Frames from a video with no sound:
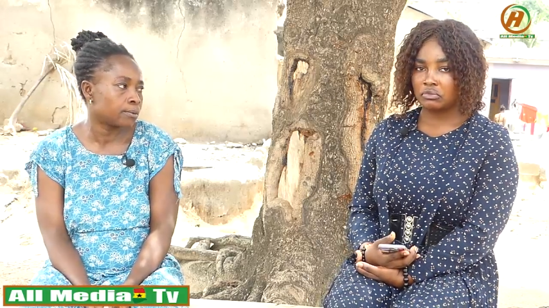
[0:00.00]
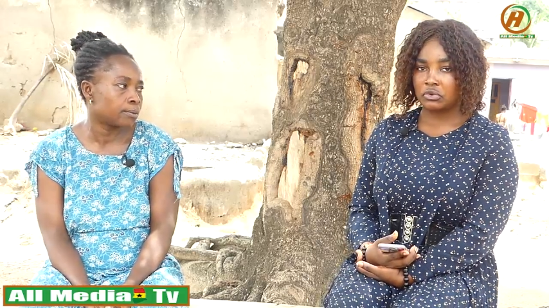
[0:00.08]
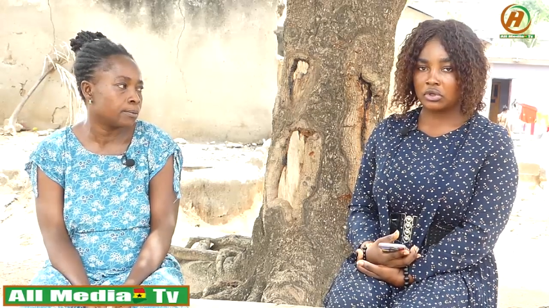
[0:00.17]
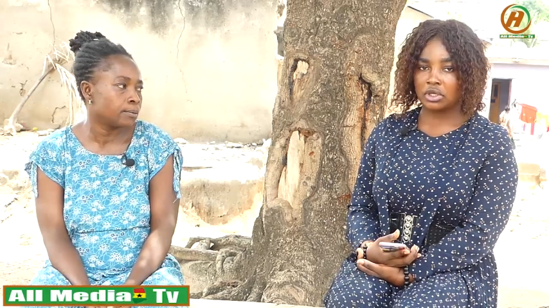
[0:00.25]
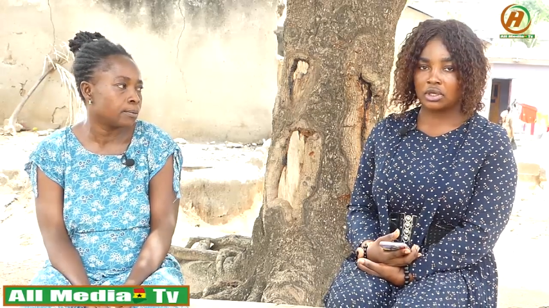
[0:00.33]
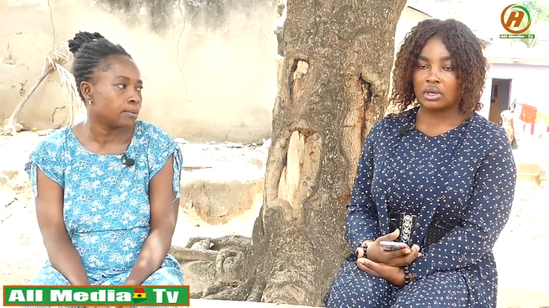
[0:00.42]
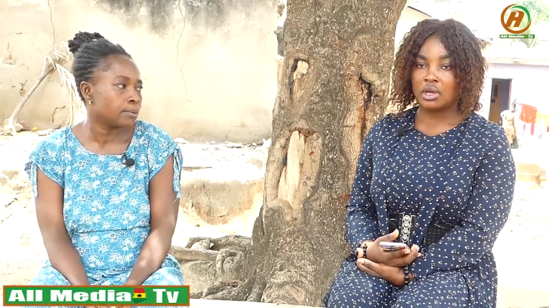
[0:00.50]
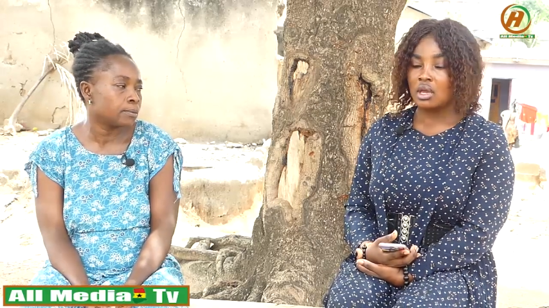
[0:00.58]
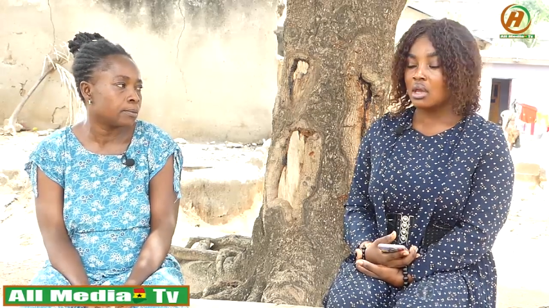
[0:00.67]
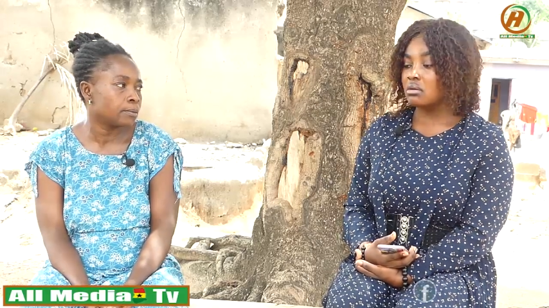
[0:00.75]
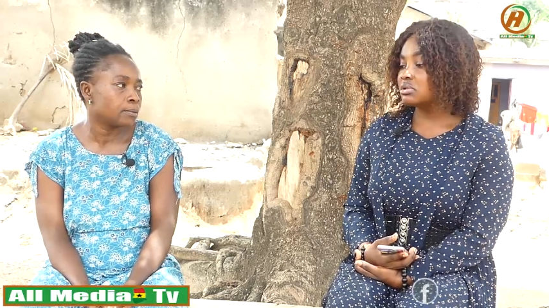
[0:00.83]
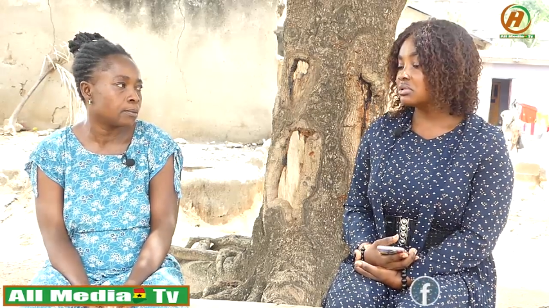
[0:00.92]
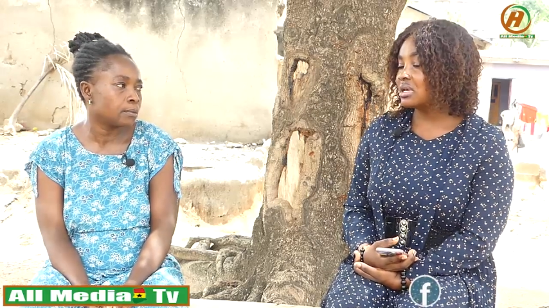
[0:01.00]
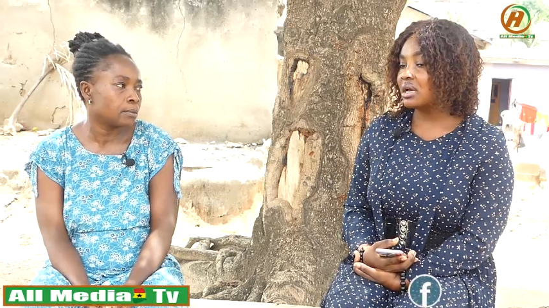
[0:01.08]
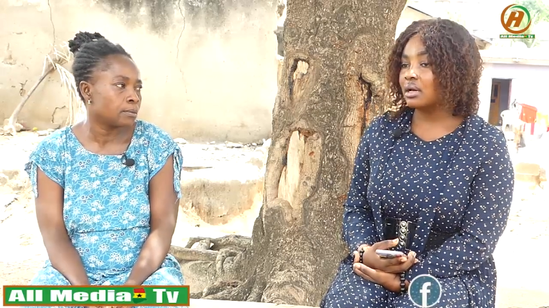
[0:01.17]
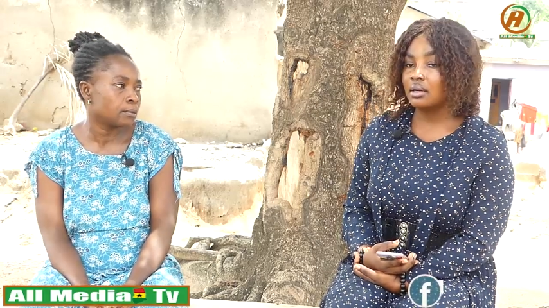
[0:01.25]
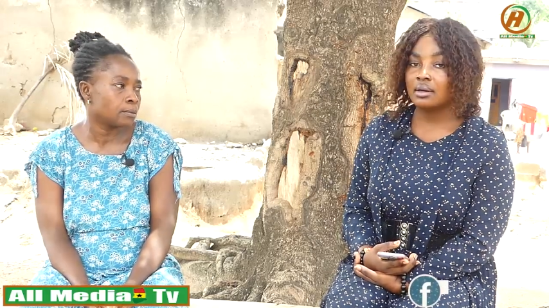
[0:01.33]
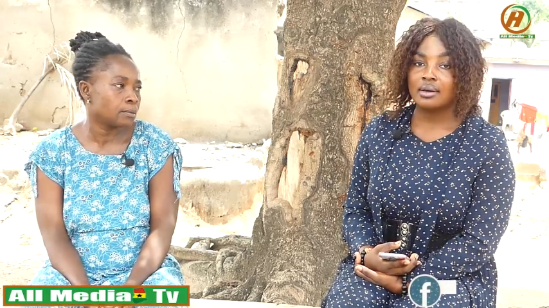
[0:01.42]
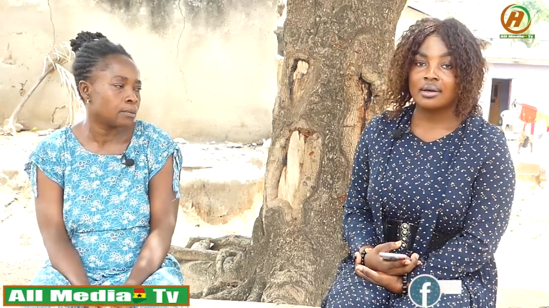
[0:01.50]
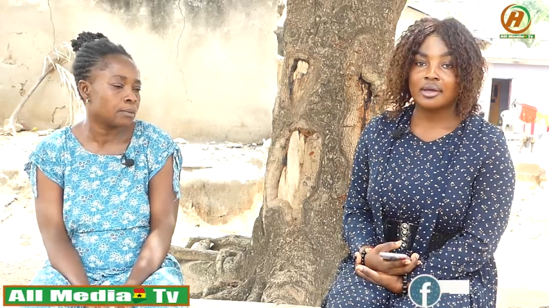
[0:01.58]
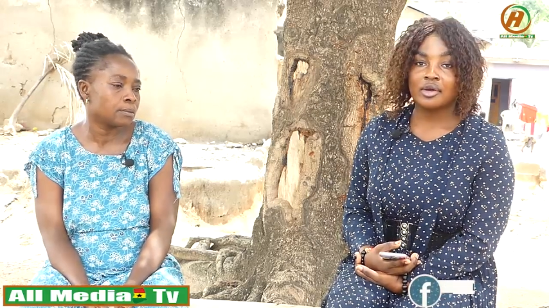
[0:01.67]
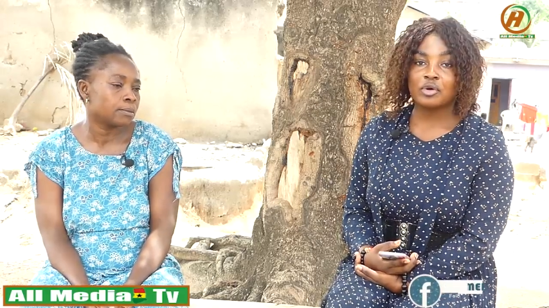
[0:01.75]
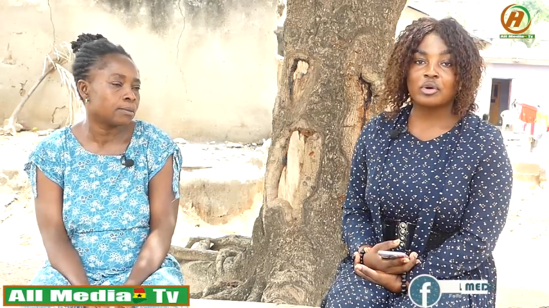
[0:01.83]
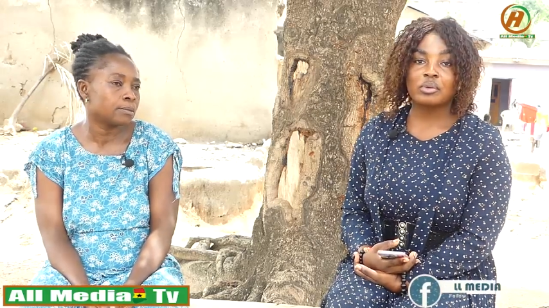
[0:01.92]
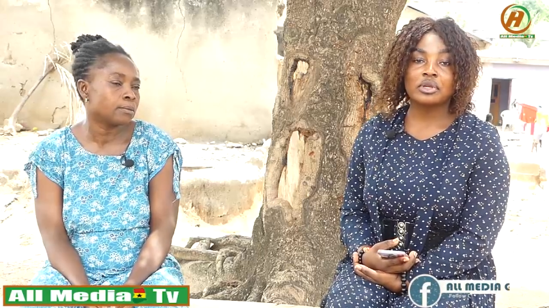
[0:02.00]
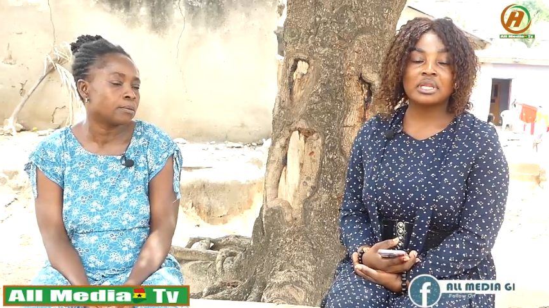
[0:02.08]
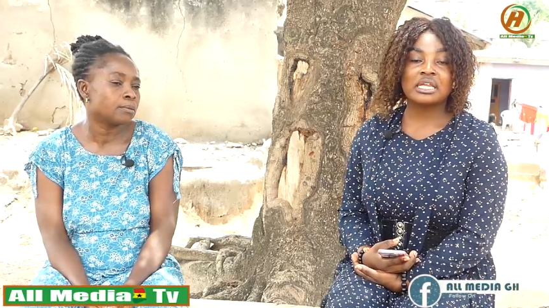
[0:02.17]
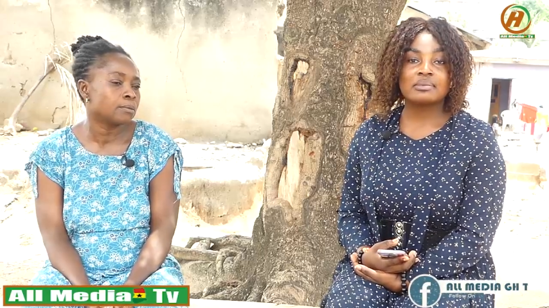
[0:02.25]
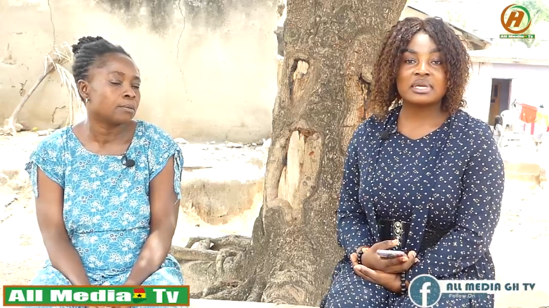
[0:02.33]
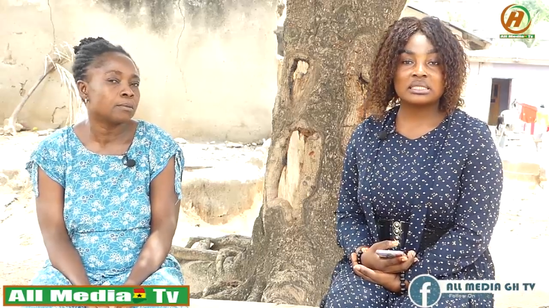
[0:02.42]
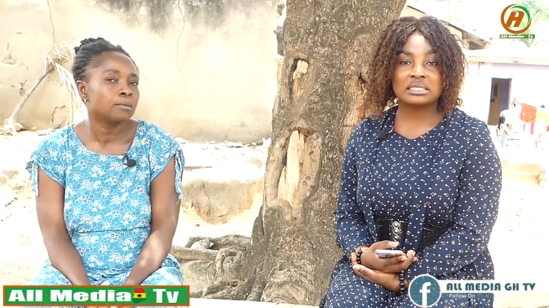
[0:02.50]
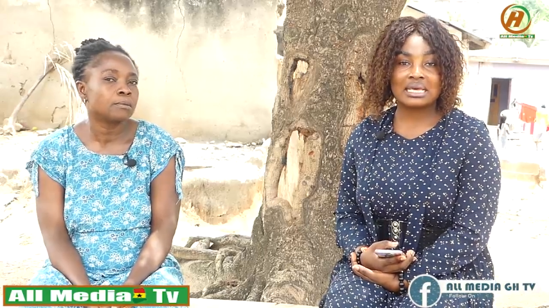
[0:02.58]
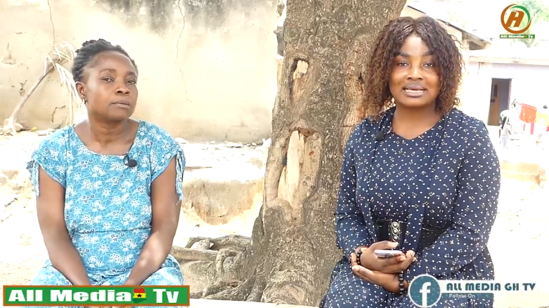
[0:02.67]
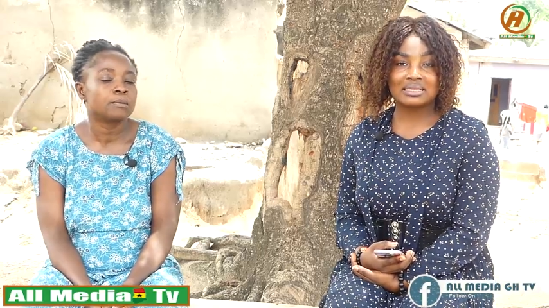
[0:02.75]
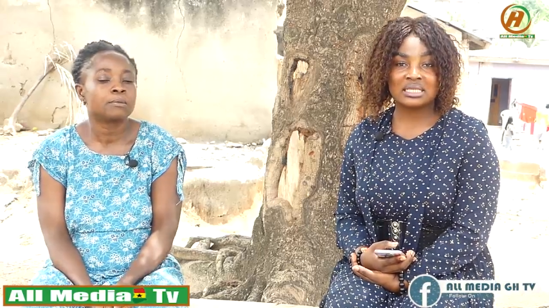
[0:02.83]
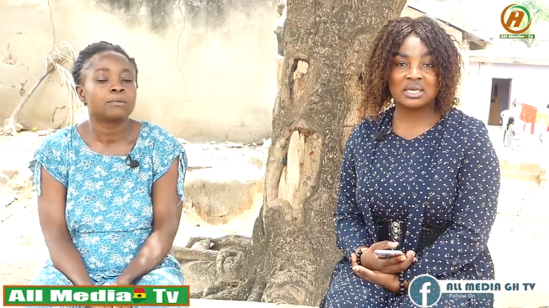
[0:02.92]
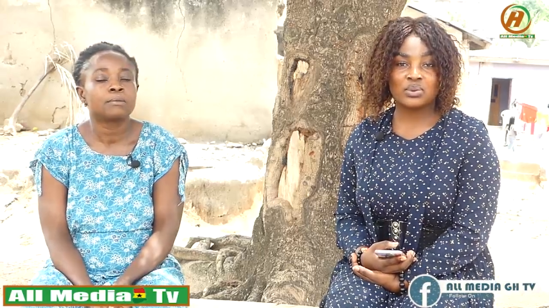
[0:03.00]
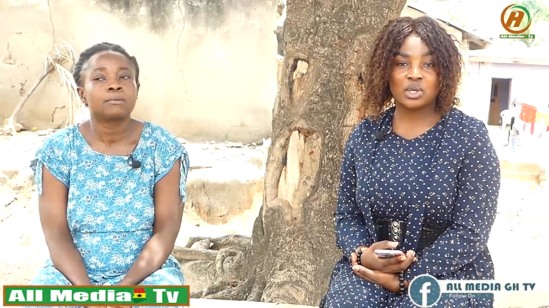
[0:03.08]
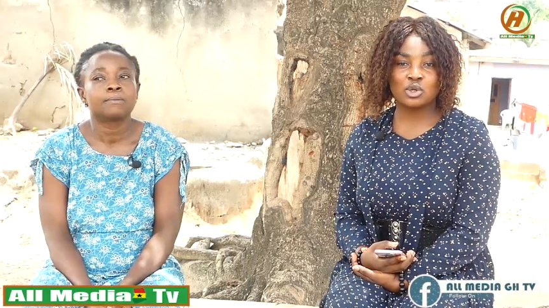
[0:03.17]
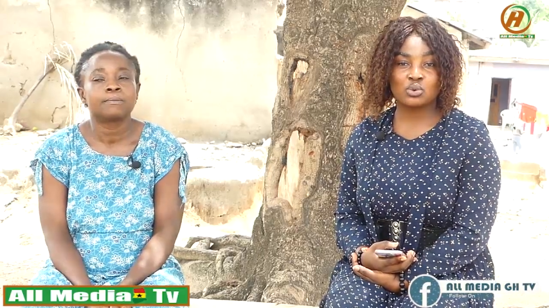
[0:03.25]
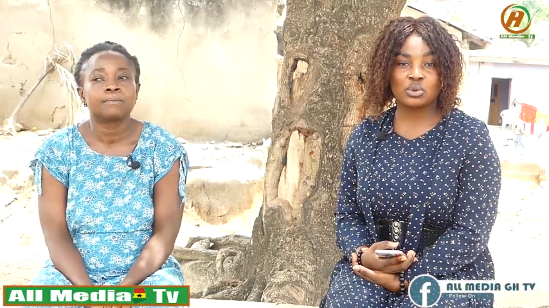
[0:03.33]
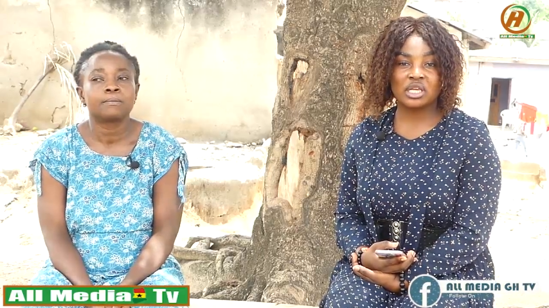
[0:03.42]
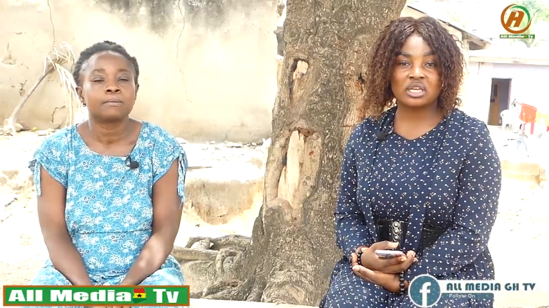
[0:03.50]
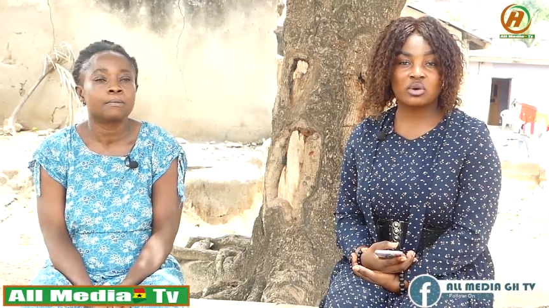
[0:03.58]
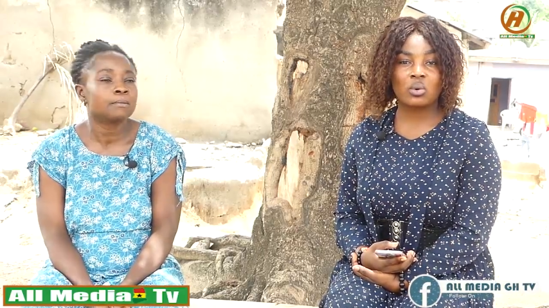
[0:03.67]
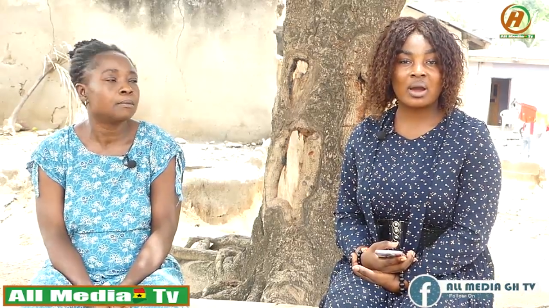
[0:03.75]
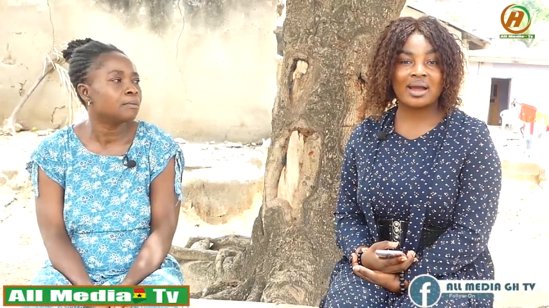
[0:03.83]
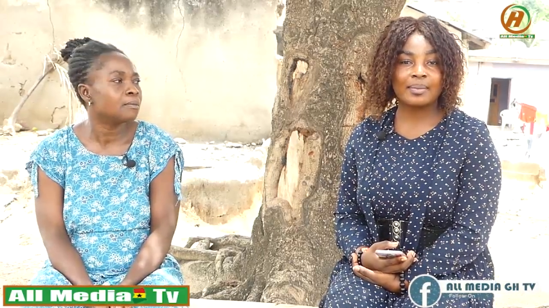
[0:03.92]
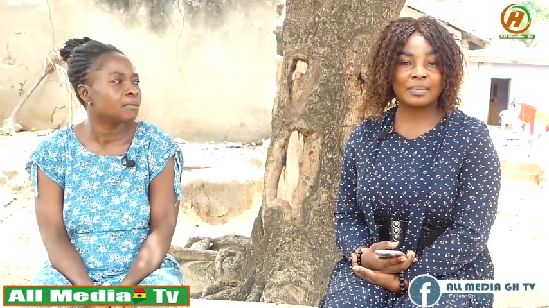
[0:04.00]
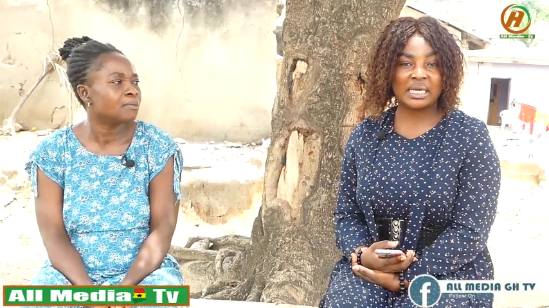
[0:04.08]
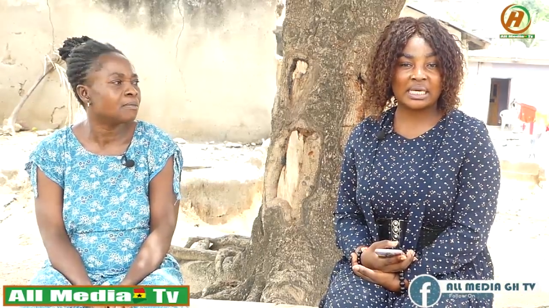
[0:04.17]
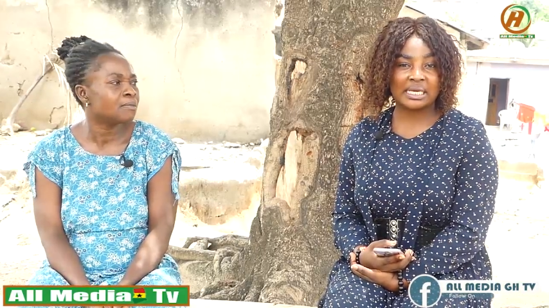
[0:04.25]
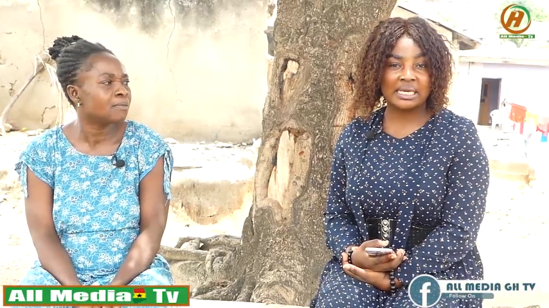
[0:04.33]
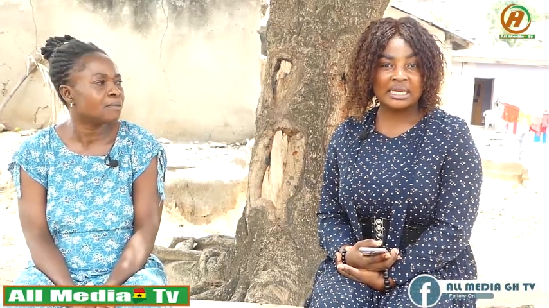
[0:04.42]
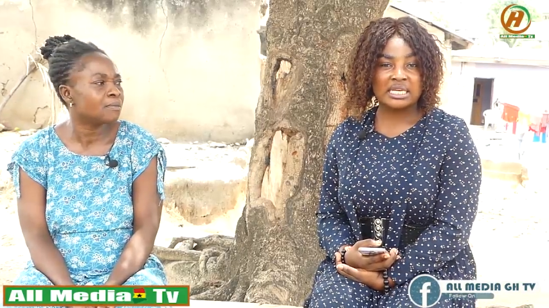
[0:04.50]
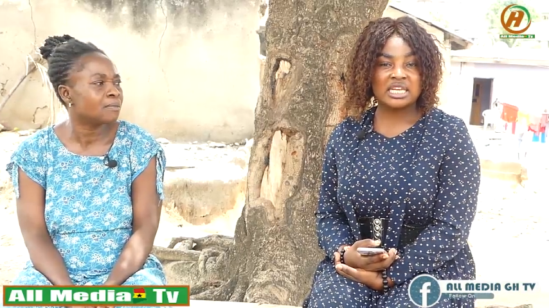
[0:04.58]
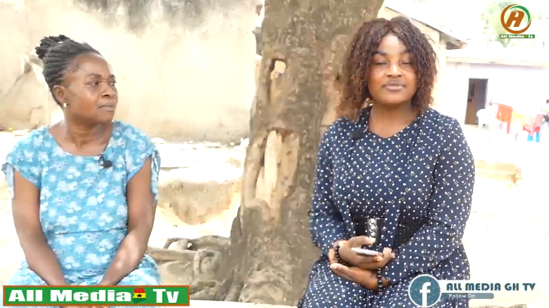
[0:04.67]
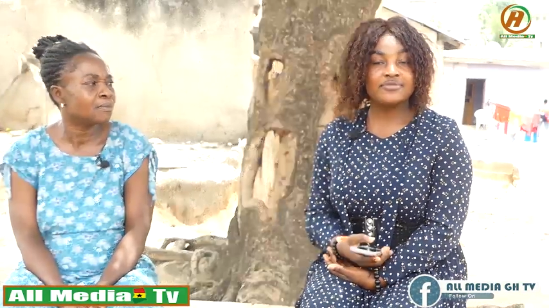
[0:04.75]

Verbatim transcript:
Speaker 1: Okay. Every sir, in common, the basic has say we know ye the kwame, ni